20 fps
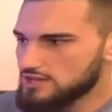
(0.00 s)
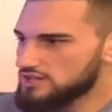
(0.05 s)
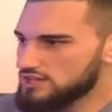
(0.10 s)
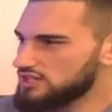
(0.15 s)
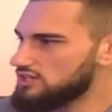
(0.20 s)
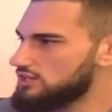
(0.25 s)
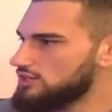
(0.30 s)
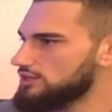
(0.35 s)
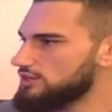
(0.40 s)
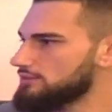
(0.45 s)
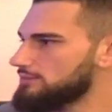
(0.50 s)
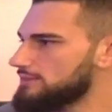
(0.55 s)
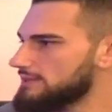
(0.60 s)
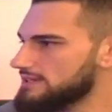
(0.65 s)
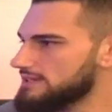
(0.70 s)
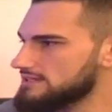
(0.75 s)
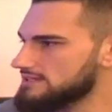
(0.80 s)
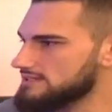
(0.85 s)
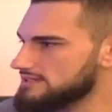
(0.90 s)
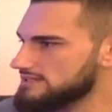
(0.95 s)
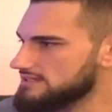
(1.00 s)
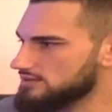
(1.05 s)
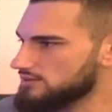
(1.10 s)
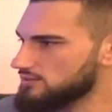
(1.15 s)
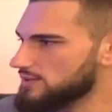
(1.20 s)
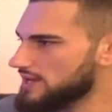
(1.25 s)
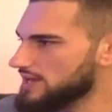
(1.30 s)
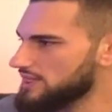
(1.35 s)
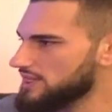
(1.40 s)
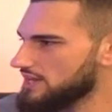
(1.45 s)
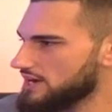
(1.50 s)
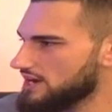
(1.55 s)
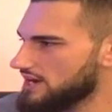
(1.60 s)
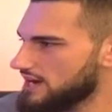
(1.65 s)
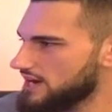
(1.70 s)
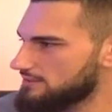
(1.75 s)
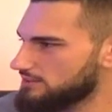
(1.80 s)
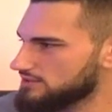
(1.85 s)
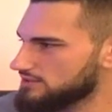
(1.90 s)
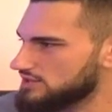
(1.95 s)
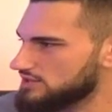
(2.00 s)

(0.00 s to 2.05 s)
the Cubans, what they're able to